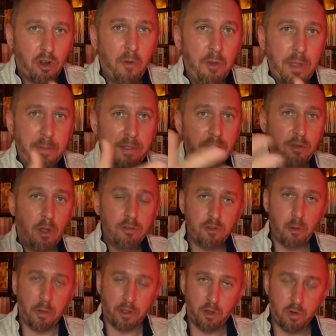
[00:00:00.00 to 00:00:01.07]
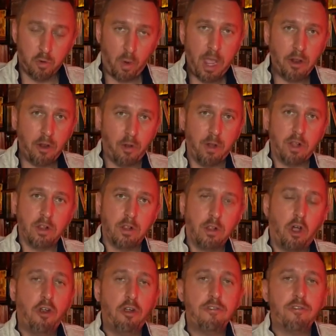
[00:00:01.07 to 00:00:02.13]
But there's also a crater, a
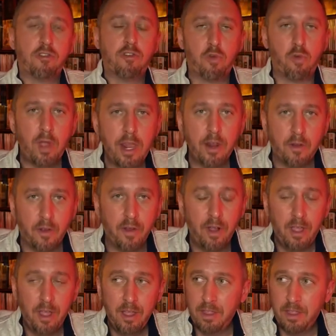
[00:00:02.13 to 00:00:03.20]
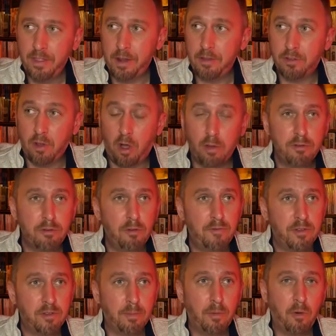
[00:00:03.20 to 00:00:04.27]
large crater that is also
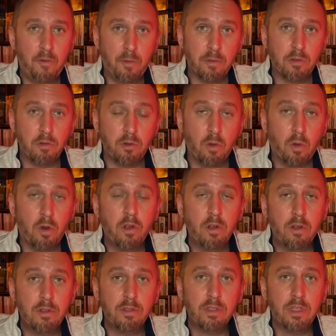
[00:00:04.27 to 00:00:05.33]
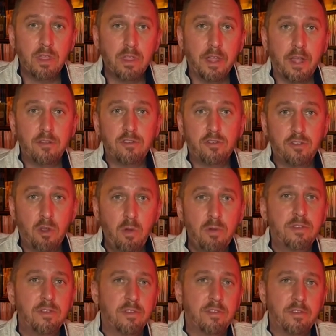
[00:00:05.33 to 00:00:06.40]
visible from Google Earth that shows
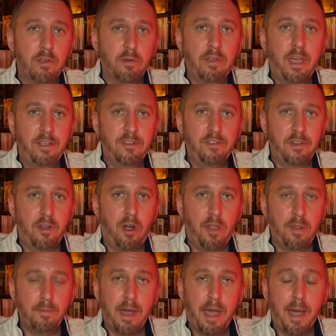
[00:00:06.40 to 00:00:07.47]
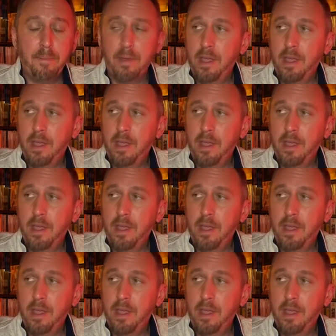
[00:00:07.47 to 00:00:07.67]
this location on the map